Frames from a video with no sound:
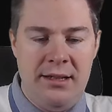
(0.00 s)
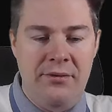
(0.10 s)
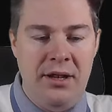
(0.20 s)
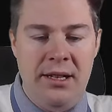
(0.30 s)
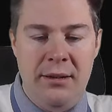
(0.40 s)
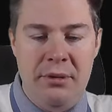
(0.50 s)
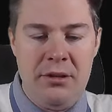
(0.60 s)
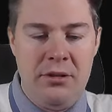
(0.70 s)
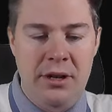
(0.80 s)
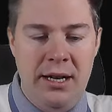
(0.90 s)
If I type it
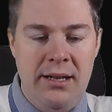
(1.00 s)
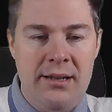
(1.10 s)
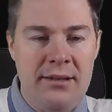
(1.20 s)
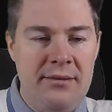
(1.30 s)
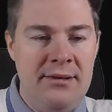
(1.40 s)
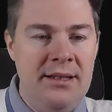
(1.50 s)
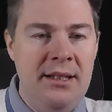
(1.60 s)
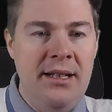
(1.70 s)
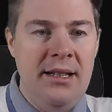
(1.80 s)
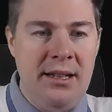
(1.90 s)
correct,
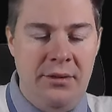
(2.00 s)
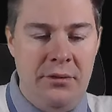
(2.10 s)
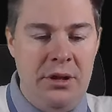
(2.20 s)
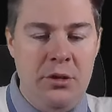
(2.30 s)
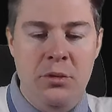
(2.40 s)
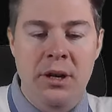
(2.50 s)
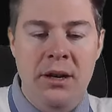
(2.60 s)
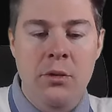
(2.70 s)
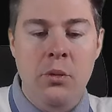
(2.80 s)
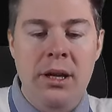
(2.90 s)
if we do
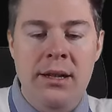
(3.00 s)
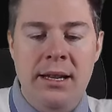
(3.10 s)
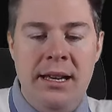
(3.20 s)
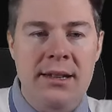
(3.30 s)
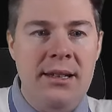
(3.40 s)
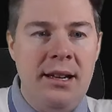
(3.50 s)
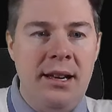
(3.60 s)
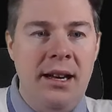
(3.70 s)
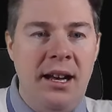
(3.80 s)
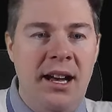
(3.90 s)
Winget
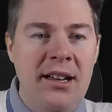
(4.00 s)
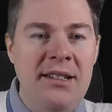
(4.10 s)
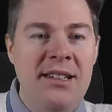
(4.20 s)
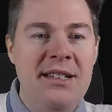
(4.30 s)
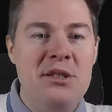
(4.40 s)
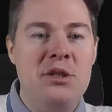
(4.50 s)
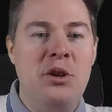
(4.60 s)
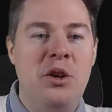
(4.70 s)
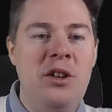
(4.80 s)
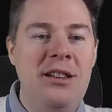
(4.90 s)

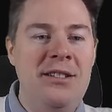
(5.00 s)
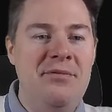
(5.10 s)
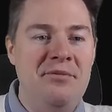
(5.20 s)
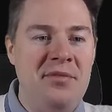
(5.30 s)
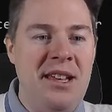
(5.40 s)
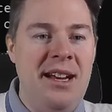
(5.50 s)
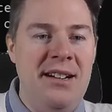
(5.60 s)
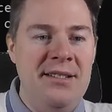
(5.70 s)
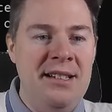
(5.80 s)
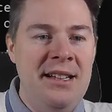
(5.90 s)
uninstall
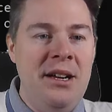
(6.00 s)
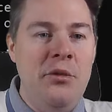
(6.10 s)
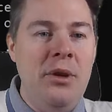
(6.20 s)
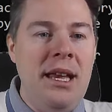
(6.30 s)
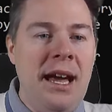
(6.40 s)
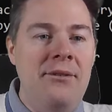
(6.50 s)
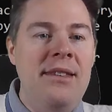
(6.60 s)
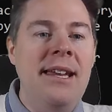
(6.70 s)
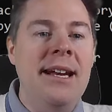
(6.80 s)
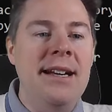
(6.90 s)
there, we have
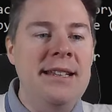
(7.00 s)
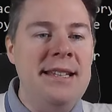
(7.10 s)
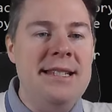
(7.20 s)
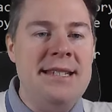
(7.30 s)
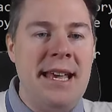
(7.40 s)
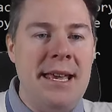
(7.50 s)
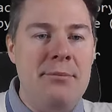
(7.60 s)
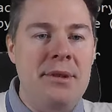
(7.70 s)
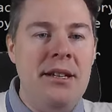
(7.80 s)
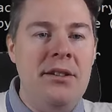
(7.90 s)
nearly the
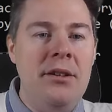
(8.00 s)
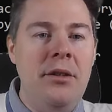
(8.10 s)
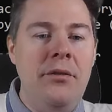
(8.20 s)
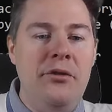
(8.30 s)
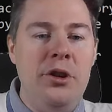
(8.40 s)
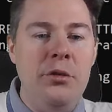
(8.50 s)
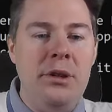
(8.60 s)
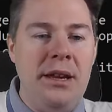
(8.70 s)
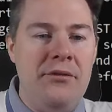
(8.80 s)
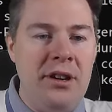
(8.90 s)
same. There are a few
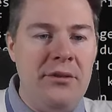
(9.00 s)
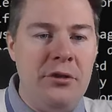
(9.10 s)
different.